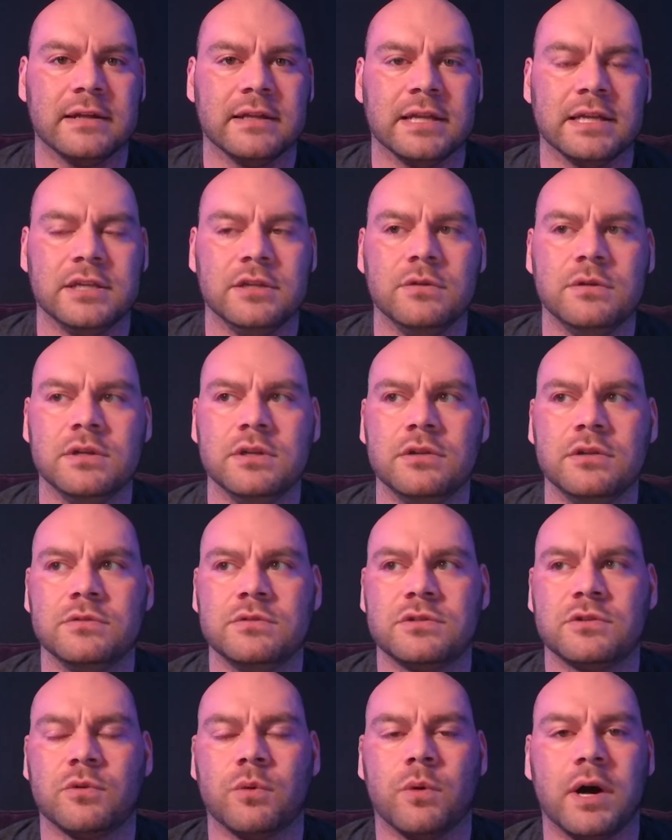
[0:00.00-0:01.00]
Like you can do
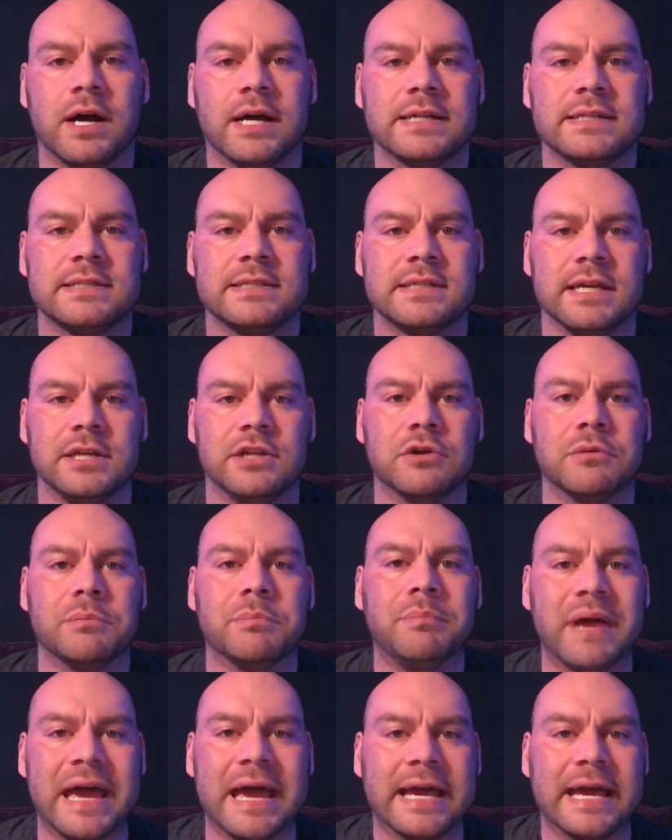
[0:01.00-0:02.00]
squats and your
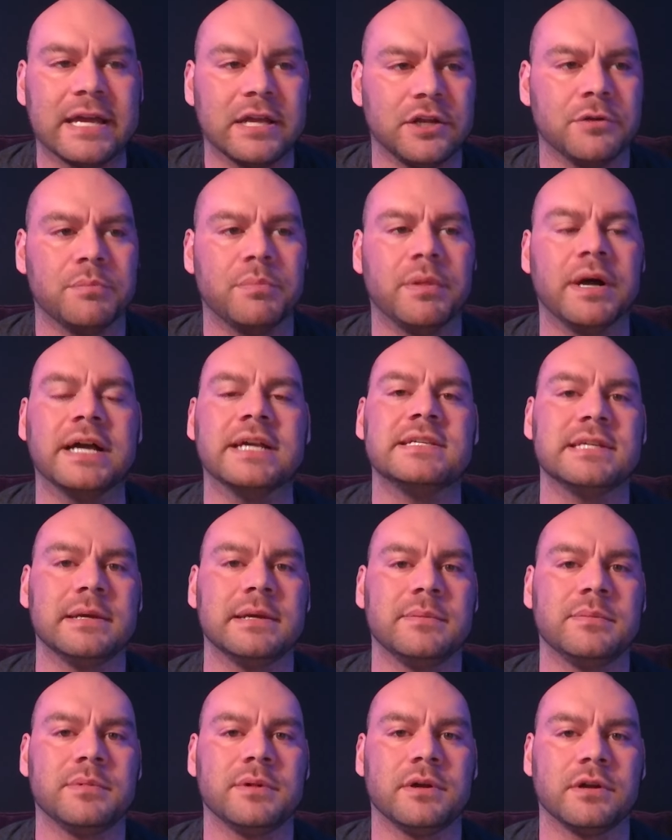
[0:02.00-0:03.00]
back and your
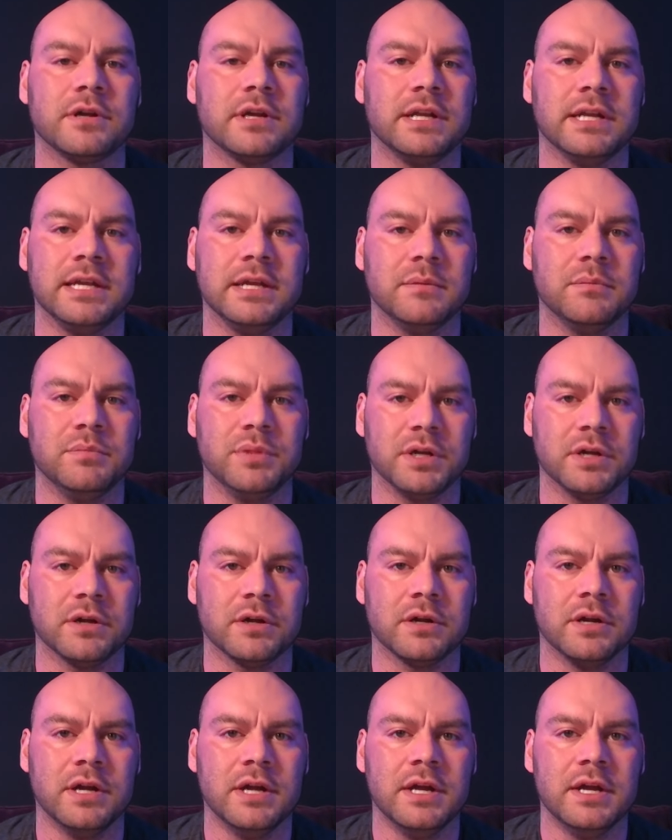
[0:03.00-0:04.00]
bicep are going to get
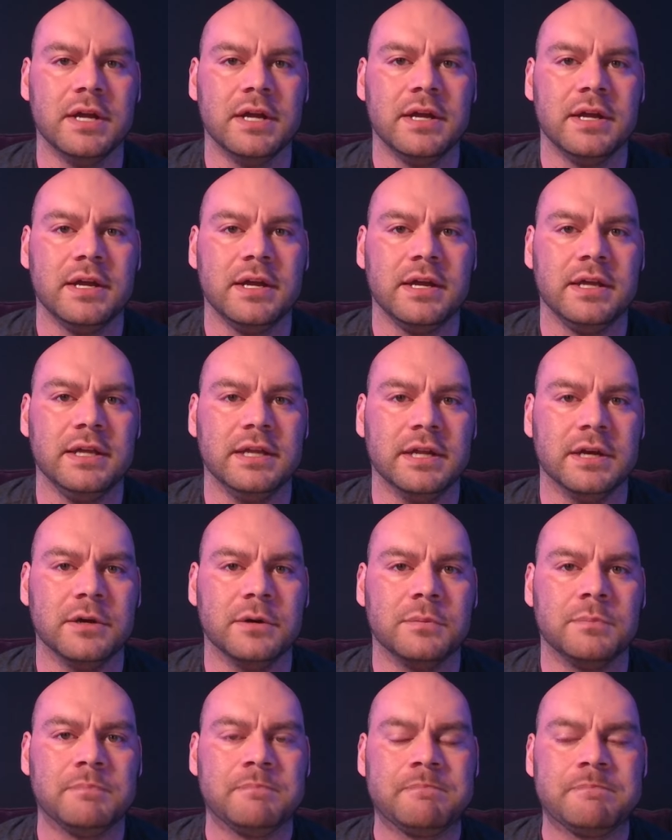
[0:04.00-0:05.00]
bigger, you
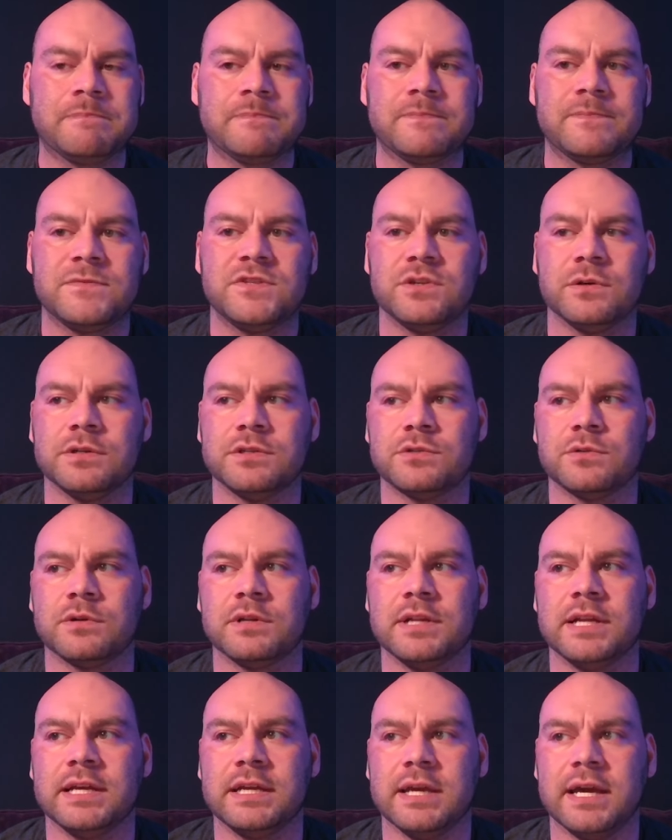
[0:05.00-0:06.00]
know? So it's sort
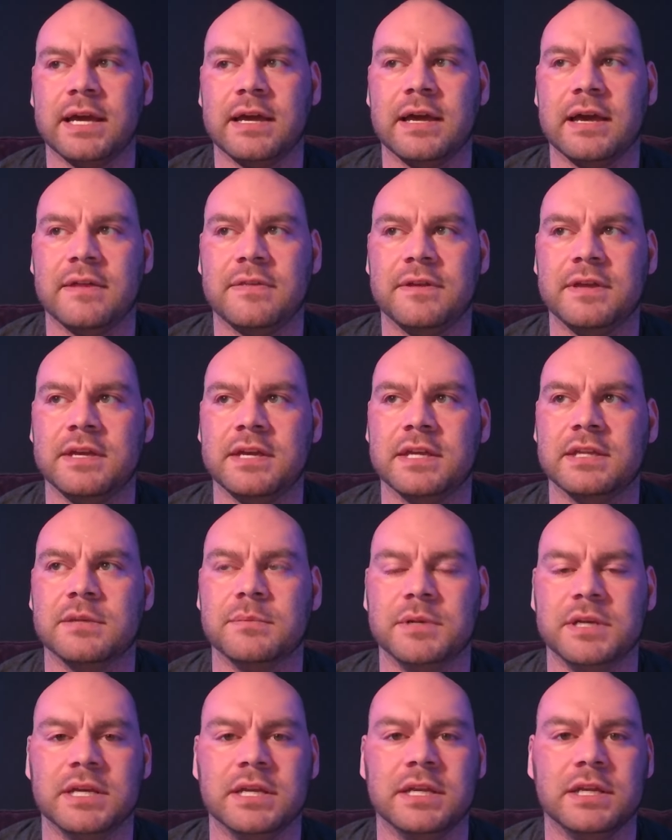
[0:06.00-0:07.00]
of like, I think in the
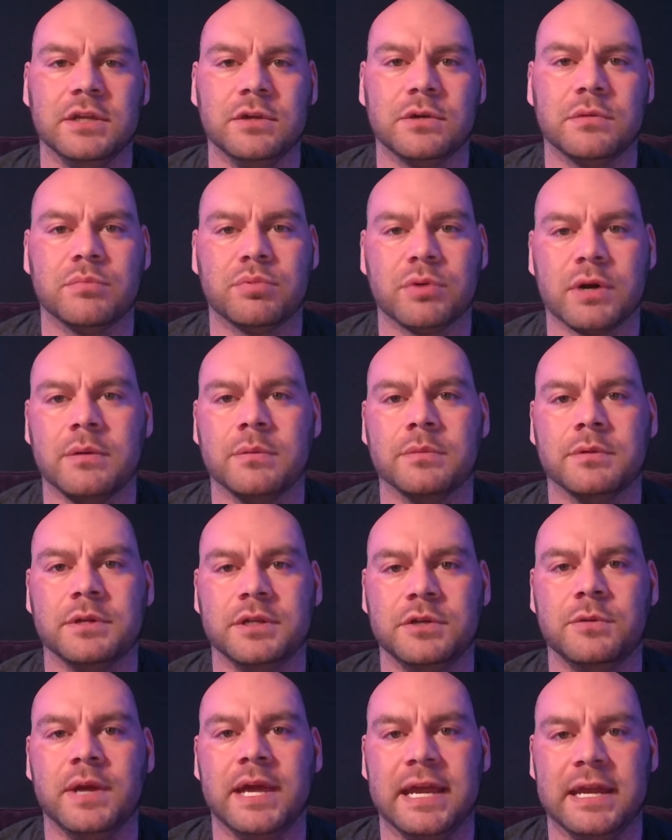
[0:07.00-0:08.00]
beginning, you can probably
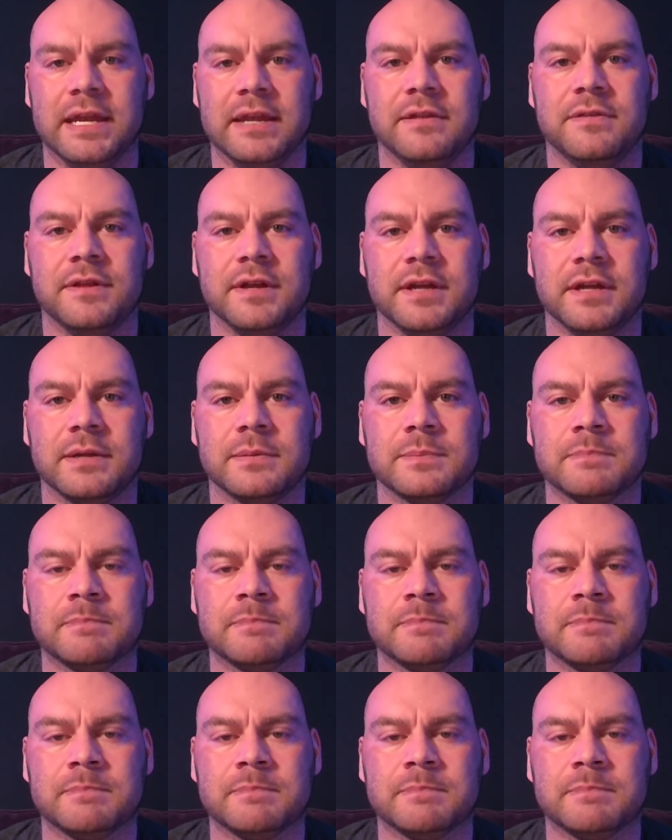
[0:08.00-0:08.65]
do anything.